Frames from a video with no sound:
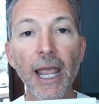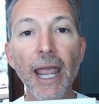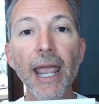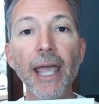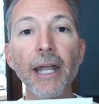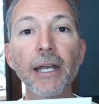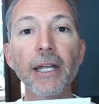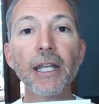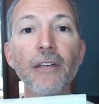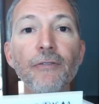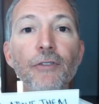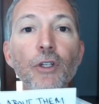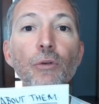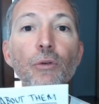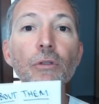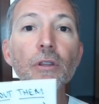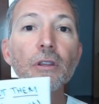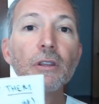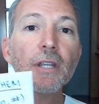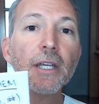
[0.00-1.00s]
And if
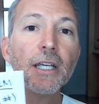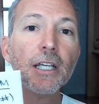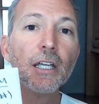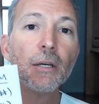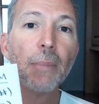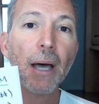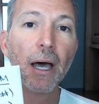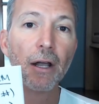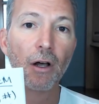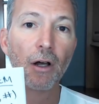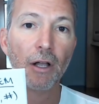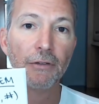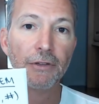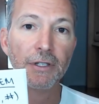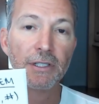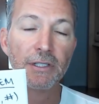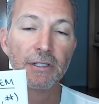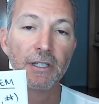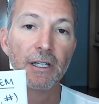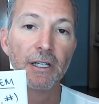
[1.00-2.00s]
you think about all
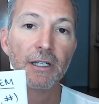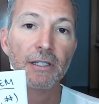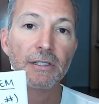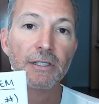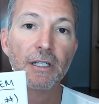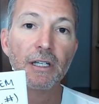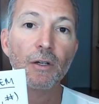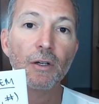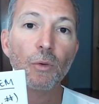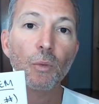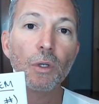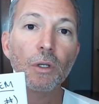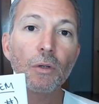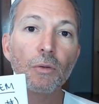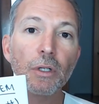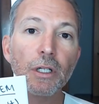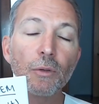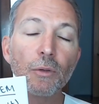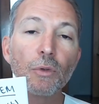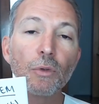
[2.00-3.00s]
these things, it
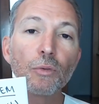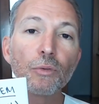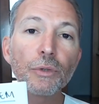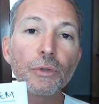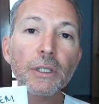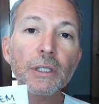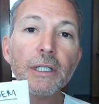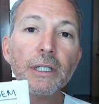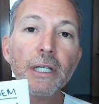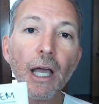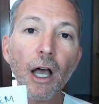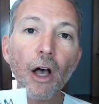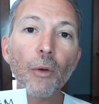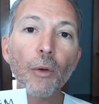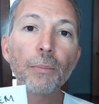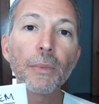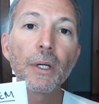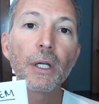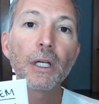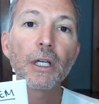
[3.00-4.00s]
will really
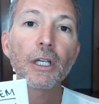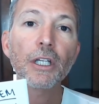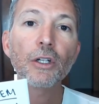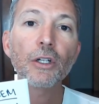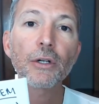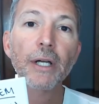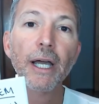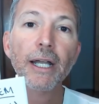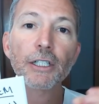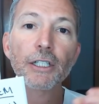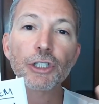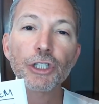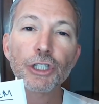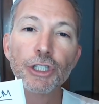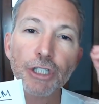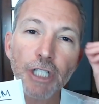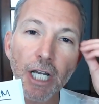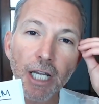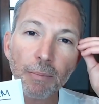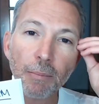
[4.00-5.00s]
help, kind of
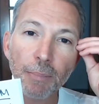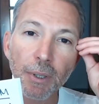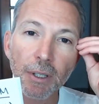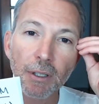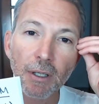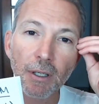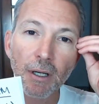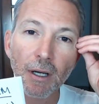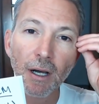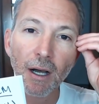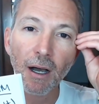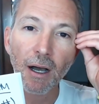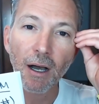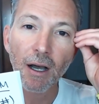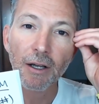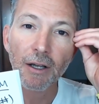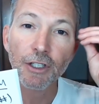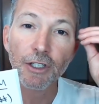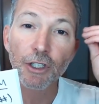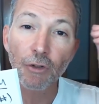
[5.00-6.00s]
shape
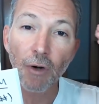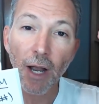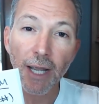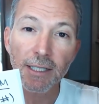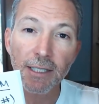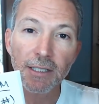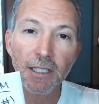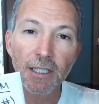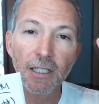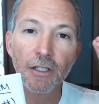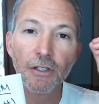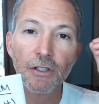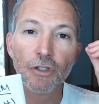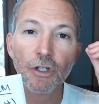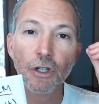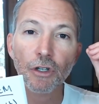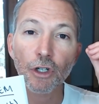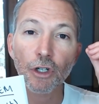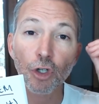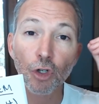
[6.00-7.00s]
your
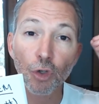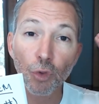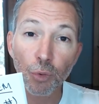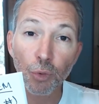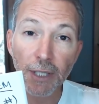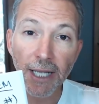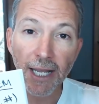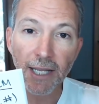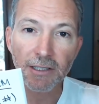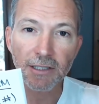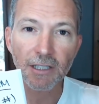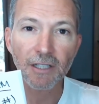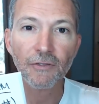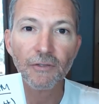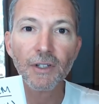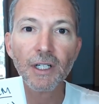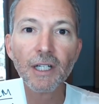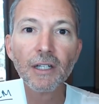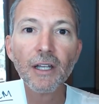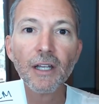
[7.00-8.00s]
ideas, the
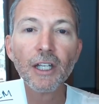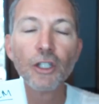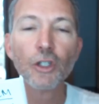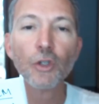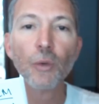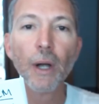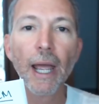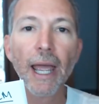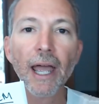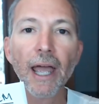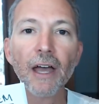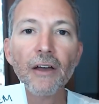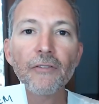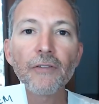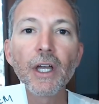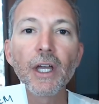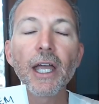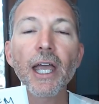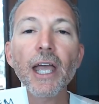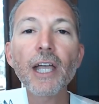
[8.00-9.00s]
creativity that you have,
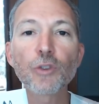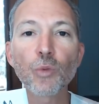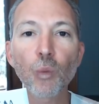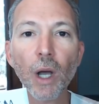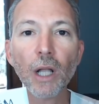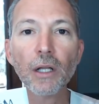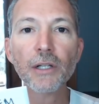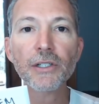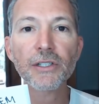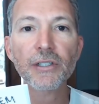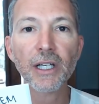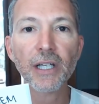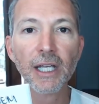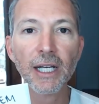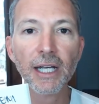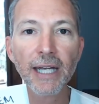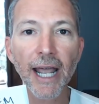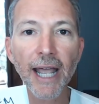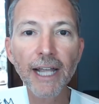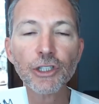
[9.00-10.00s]
as well as the
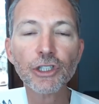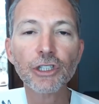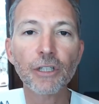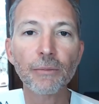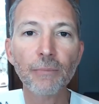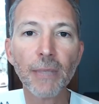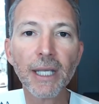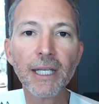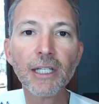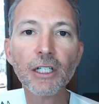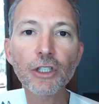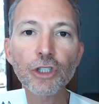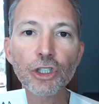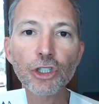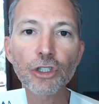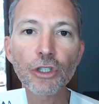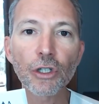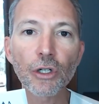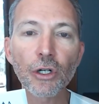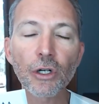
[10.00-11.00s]
connection and making
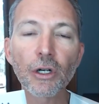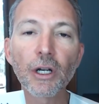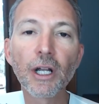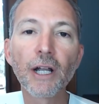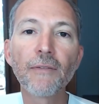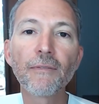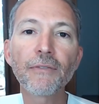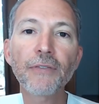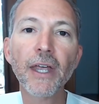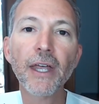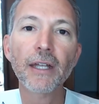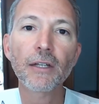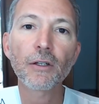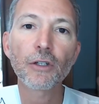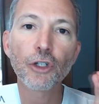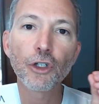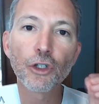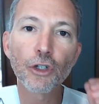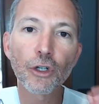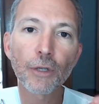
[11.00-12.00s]
sure that
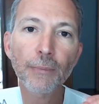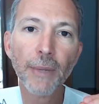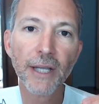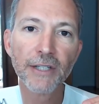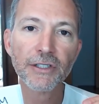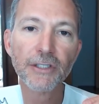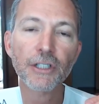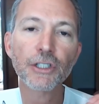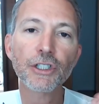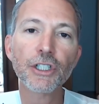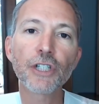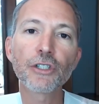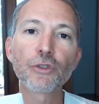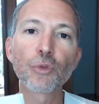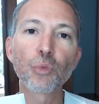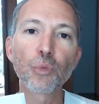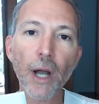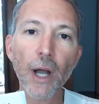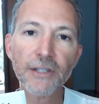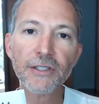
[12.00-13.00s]
your message is
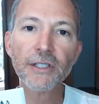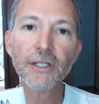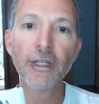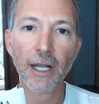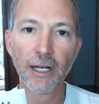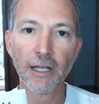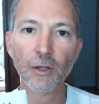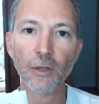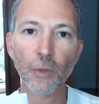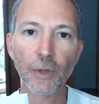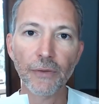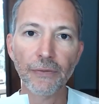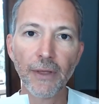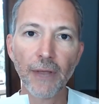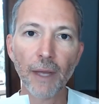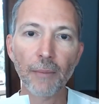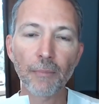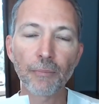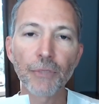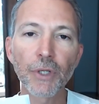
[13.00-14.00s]
resonating with
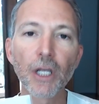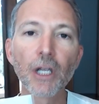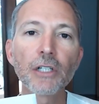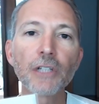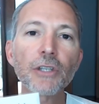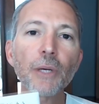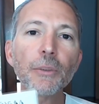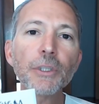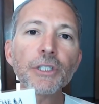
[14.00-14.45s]
them. So